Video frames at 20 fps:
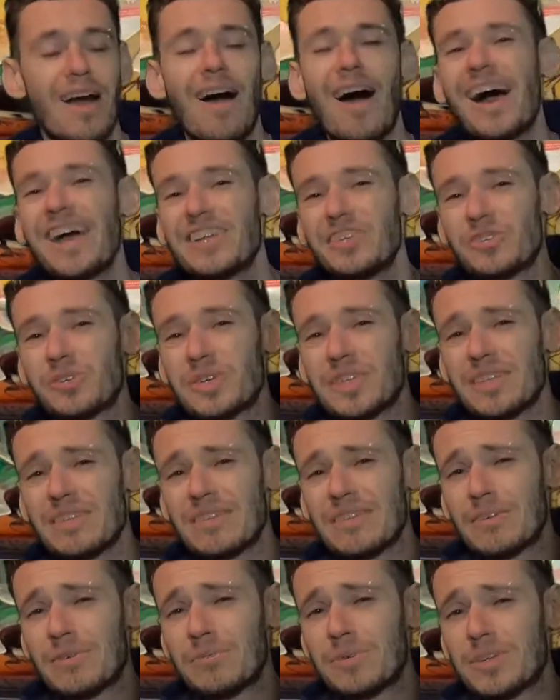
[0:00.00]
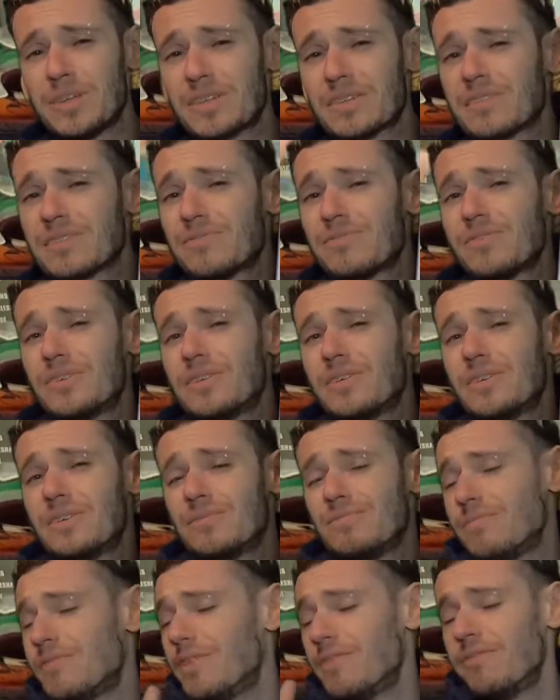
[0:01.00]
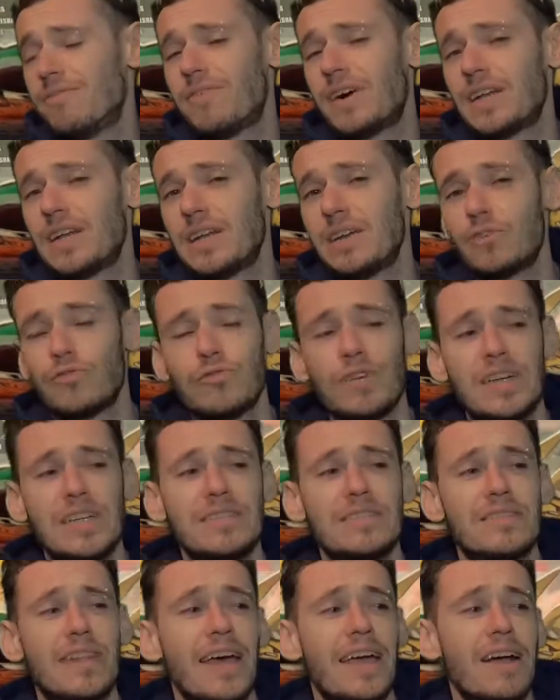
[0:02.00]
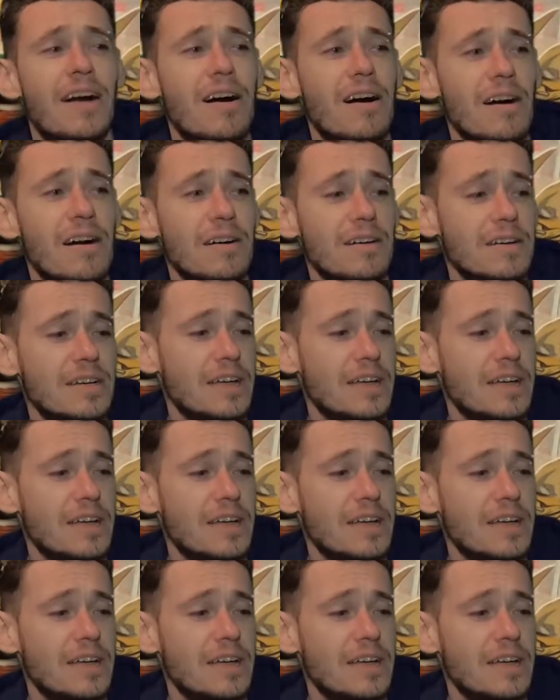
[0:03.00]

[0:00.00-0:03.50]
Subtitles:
I enjoy these little books for the fun little reads they are.